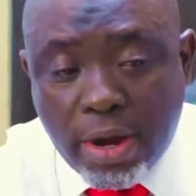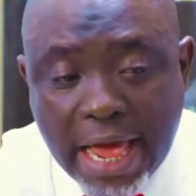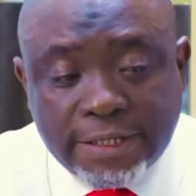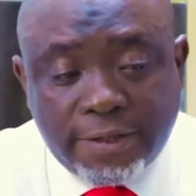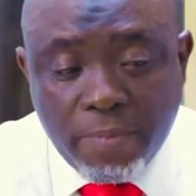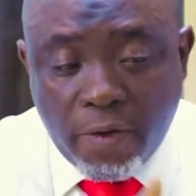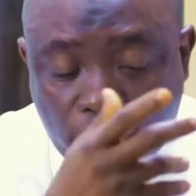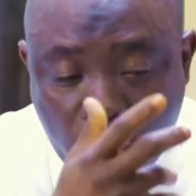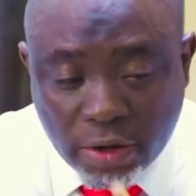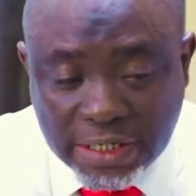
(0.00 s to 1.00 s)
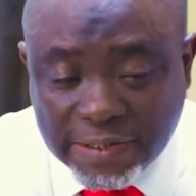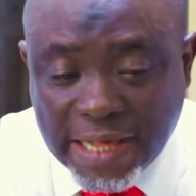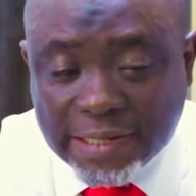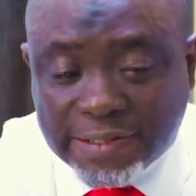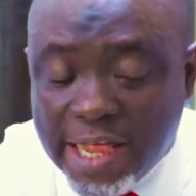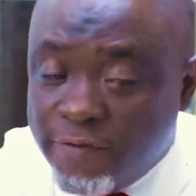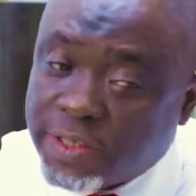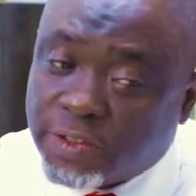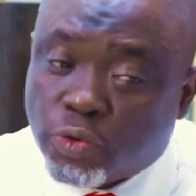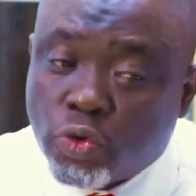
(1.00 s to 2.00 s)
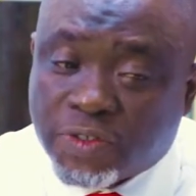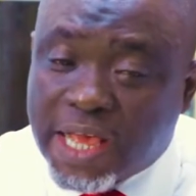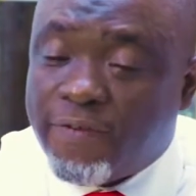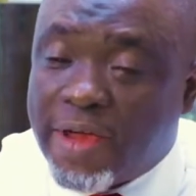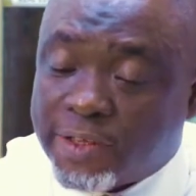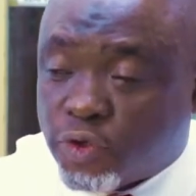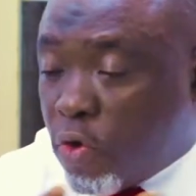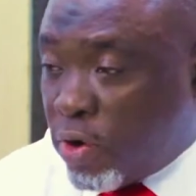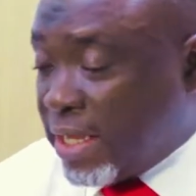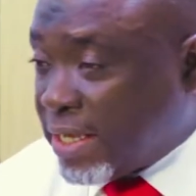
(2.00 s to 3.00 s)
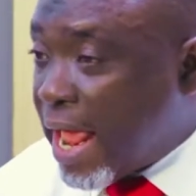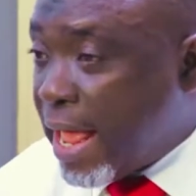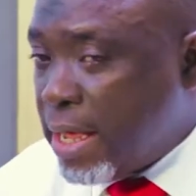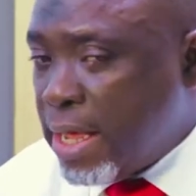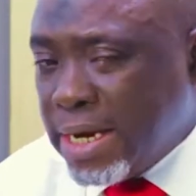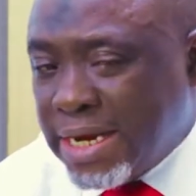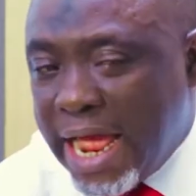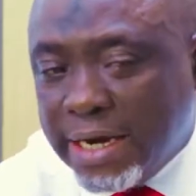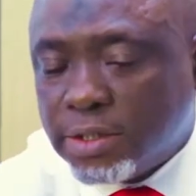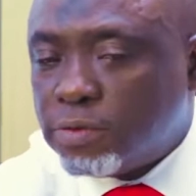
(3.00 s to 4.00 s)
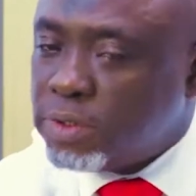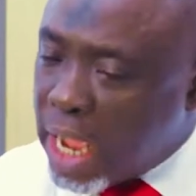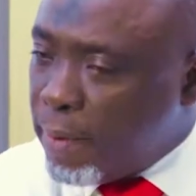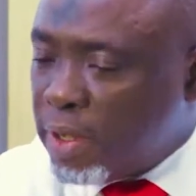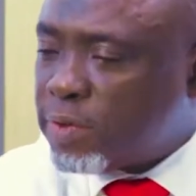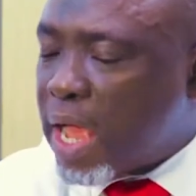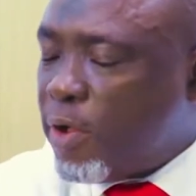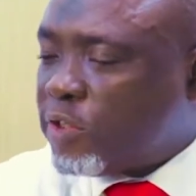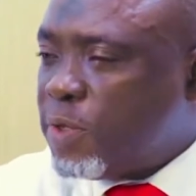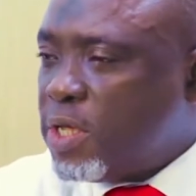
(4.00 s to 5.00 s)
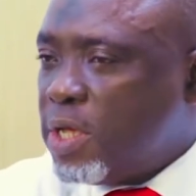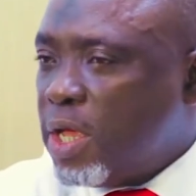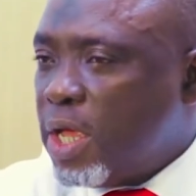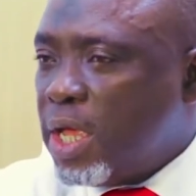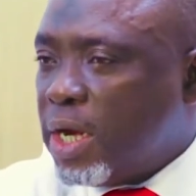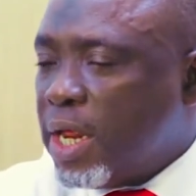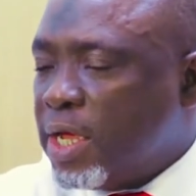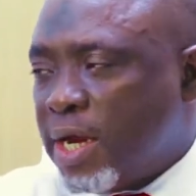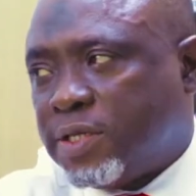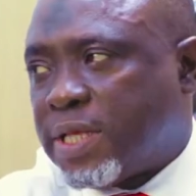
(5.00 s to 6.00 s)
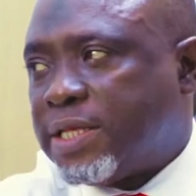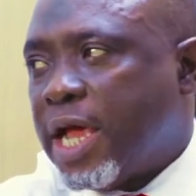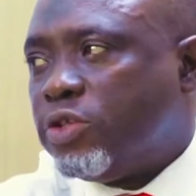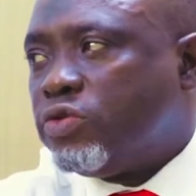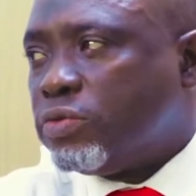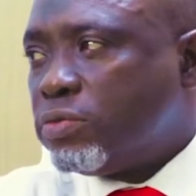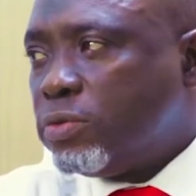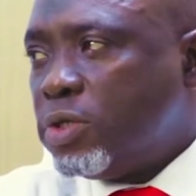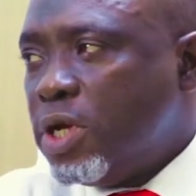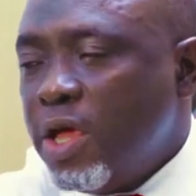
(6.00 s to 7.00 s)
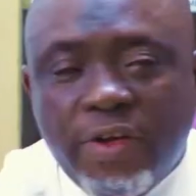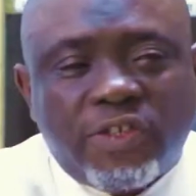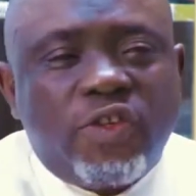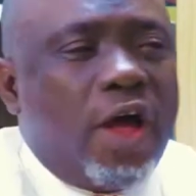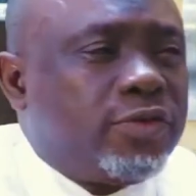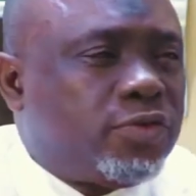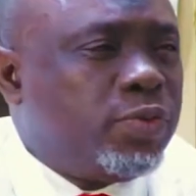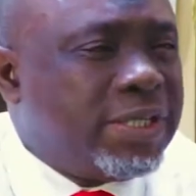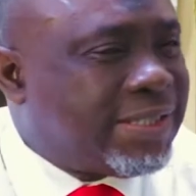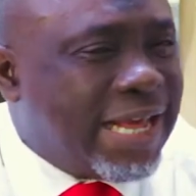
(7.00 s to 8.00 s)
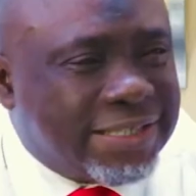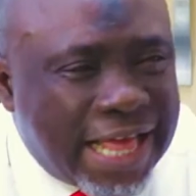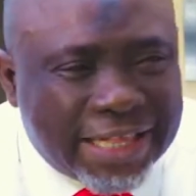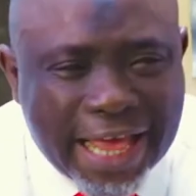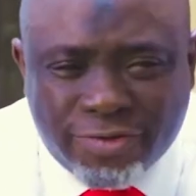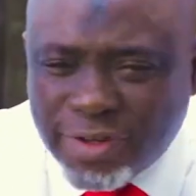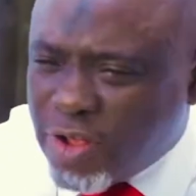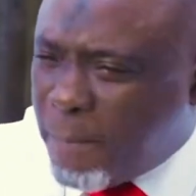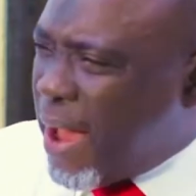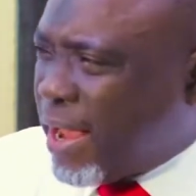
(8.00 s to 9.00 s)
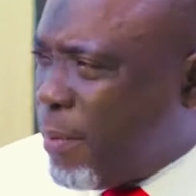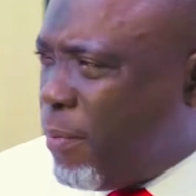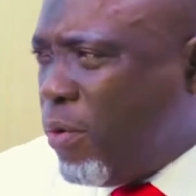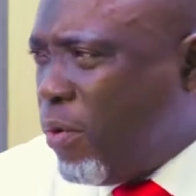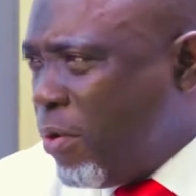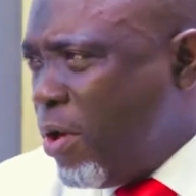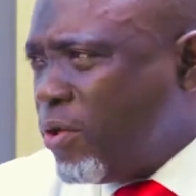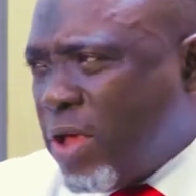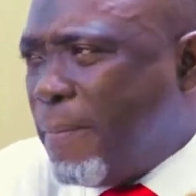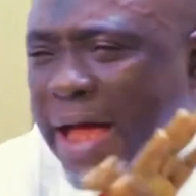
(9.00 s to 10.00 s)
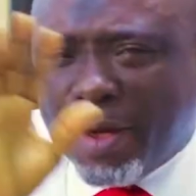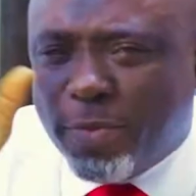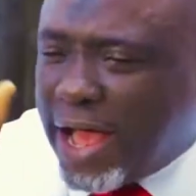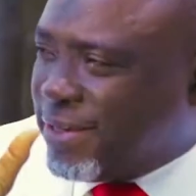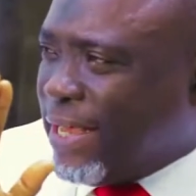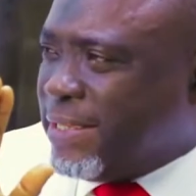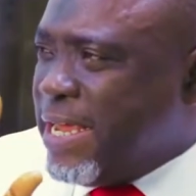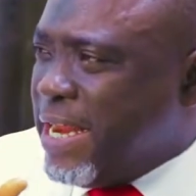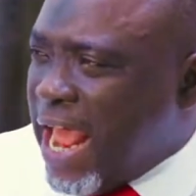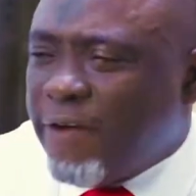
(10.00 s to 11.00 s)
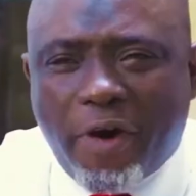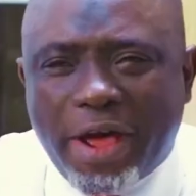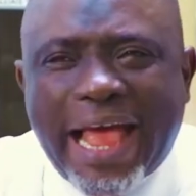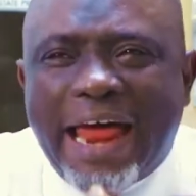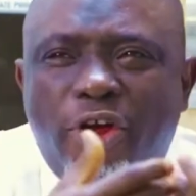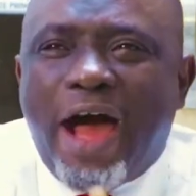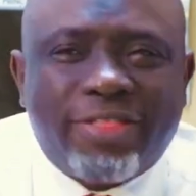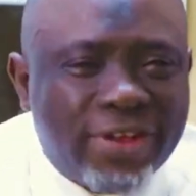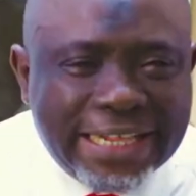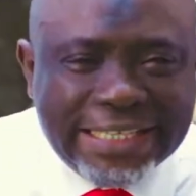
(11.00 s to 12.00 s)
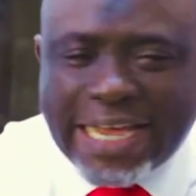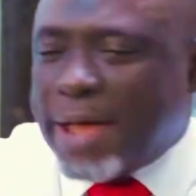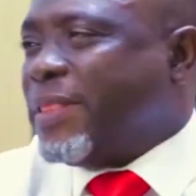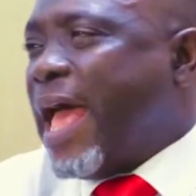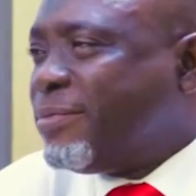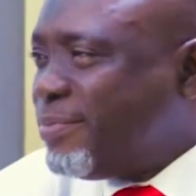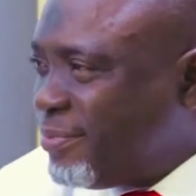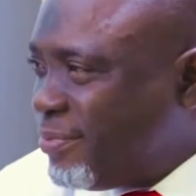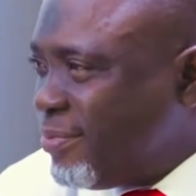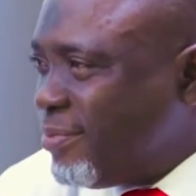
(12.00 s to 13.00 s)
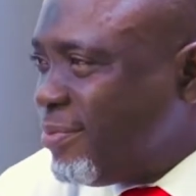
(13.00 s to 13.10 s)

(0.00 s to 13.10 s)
You know that for this asset, if it's to serve as collateral, then there must be a registered title. If it's not with registered title, it's not bankable. It's not a bankable asset. Therefore, it cannot attract the capital.